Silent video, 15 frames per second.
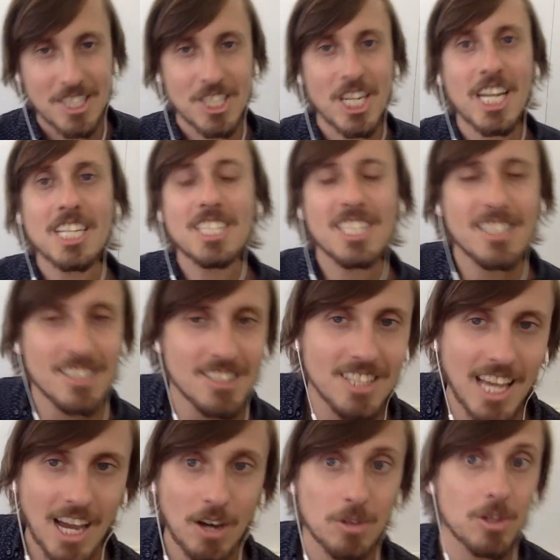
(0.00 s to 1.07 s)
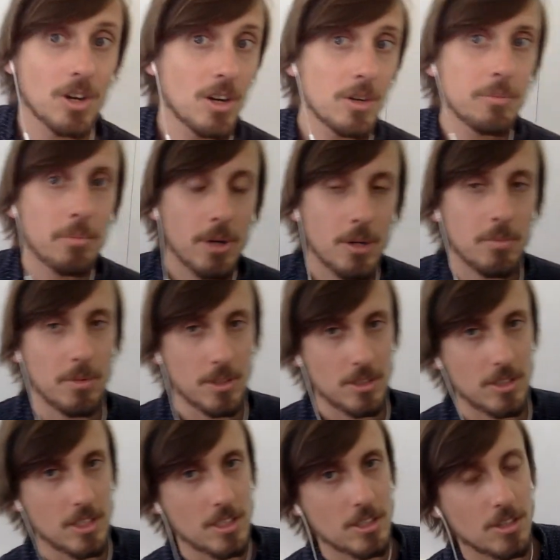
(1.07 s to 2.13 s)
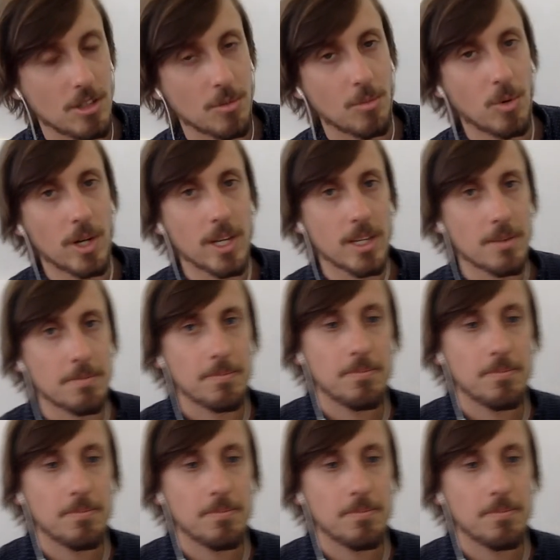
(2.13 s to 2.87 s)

changing the sound on purpose in some way.